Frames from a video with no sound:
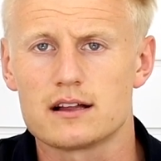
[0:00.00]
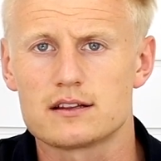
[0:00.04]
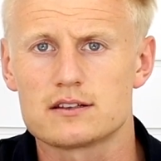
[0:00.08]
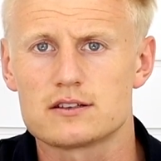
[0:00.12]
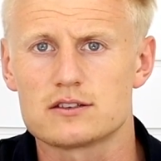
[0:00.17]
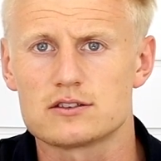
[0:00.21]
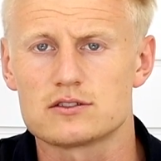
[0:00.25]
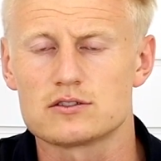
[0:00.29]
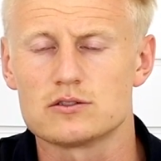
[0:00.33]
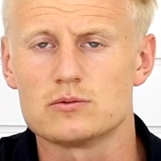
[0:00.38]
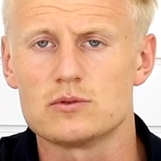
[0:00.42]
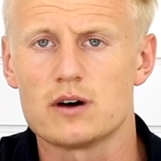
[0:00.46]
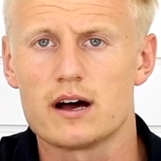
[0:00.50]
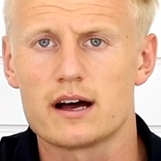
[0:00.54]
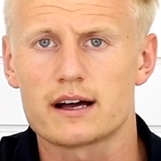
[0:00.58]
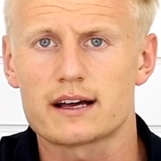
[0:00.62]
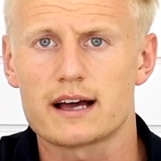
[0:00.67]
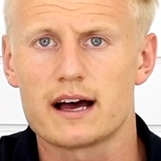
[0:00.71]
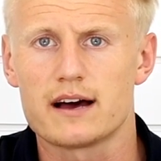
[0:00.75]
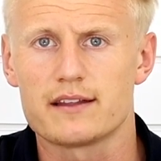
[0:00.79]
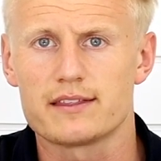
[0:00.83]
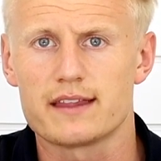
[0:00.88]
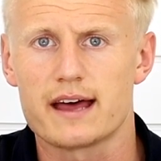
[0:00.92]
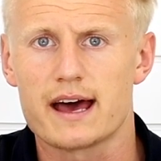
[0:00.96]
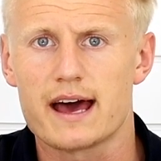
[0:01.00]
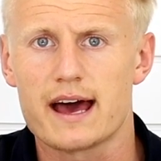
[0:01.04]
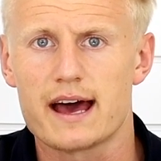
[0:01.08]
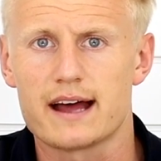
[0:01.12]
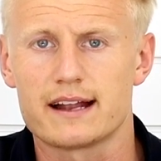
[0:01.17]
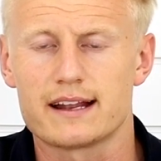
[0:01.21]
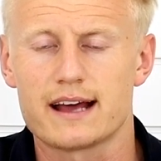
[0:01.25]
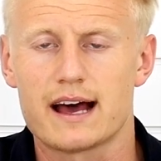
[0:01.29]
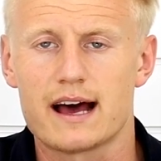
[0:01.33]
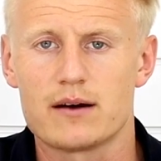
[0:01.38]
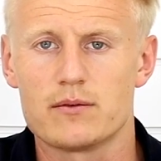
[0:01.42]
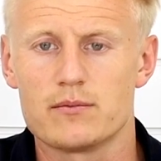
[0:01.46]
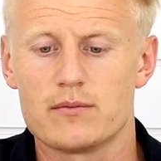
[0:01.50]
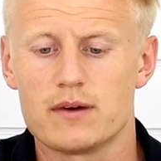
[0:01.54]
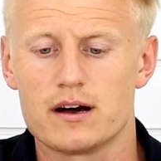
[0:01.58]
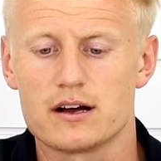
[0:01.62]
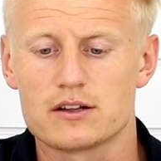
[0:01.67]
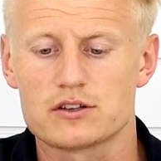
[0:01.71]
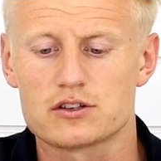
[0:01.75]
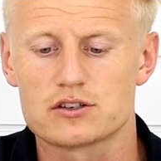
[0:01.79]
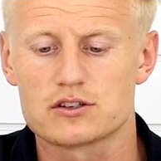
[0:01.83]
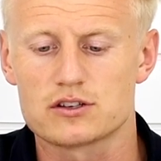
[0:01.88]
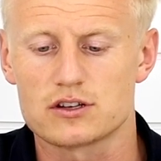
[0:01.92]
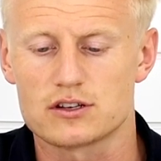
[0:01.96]
to sort of work out in their head how
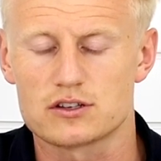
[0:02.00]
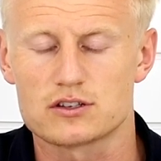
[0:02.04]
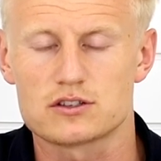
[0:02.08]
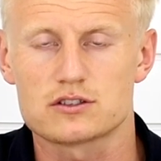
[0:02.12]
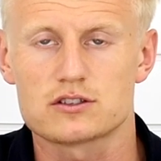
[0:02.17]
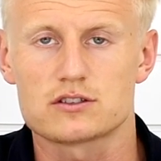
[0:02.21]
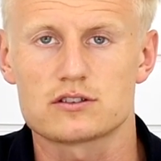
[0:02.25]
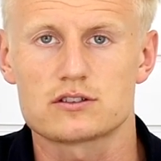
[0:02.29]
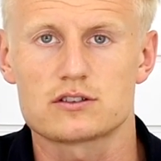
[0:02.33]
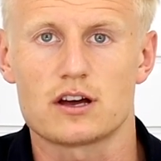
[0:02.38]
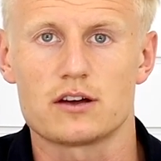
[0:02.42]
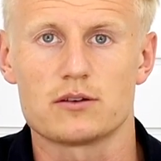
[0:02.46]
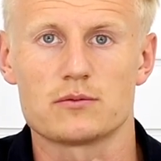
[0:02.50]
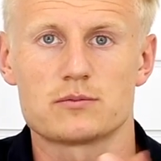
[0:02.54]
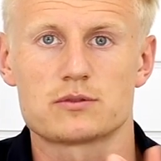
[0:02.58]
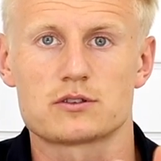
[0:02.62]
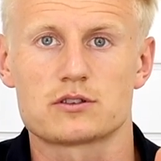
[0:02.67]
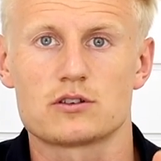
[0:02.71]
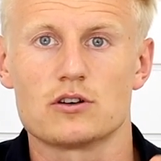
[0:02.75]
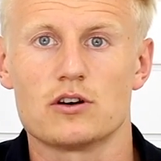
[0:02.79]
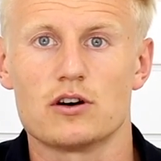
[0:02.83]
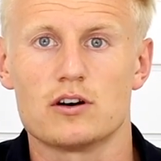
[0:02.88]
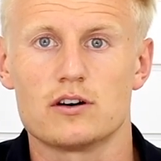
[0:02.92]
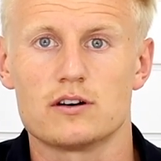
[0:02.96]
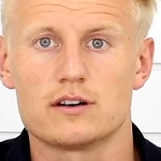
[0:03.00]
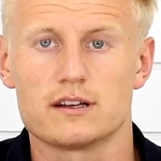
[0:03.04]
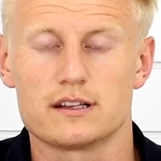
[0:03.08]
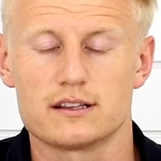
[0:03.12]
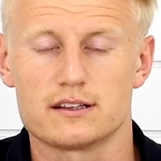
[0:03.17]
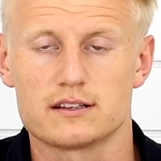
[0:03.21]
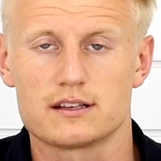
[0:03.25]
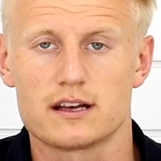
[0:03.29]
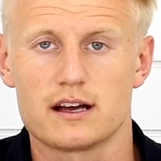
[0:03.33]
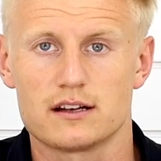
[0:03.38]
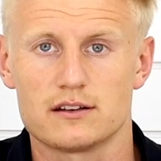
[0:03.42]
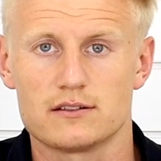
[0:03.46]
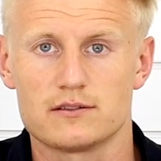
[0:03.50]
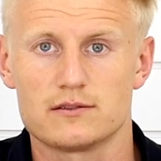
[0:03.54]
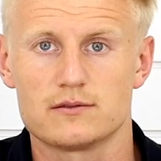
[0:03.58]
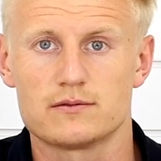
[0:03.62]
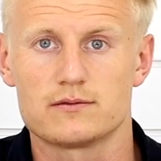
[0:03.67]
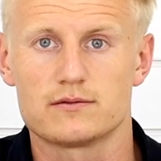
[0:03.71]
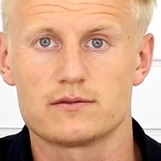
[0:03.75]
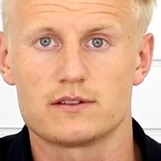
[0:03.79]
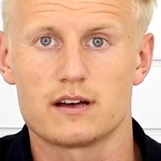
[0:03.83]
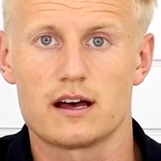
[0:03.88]
much a scope's got in, term of,